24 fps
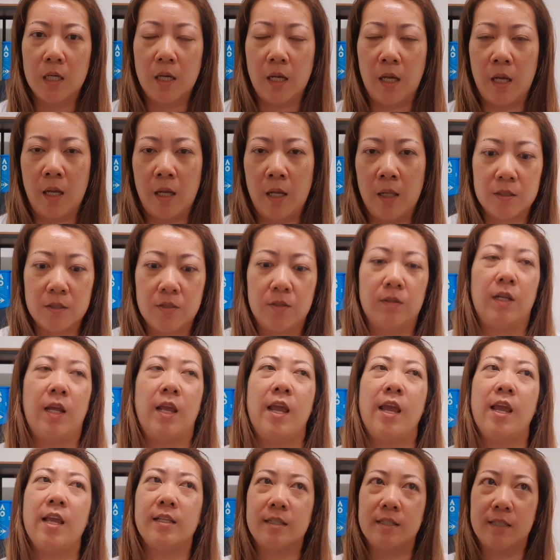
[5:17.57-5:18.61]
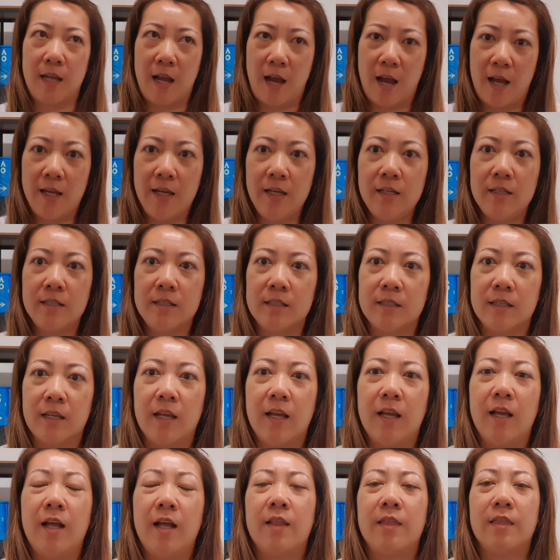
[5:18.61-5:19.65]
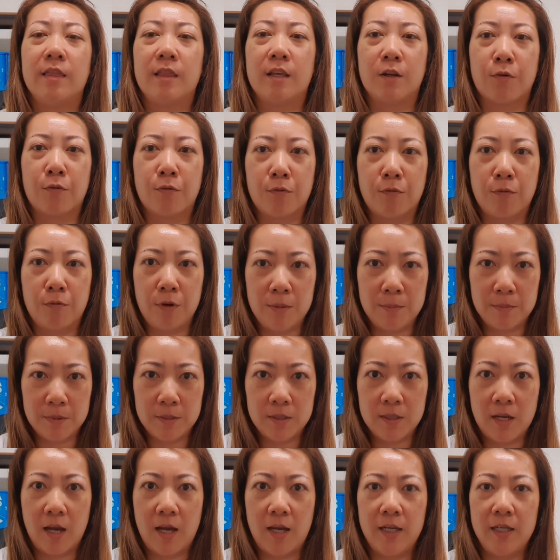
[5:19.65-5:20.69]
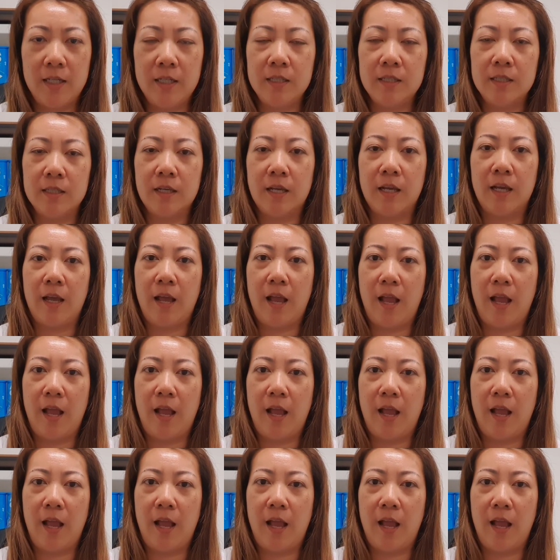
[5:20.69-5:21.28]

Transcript: And so the head size, the grip size,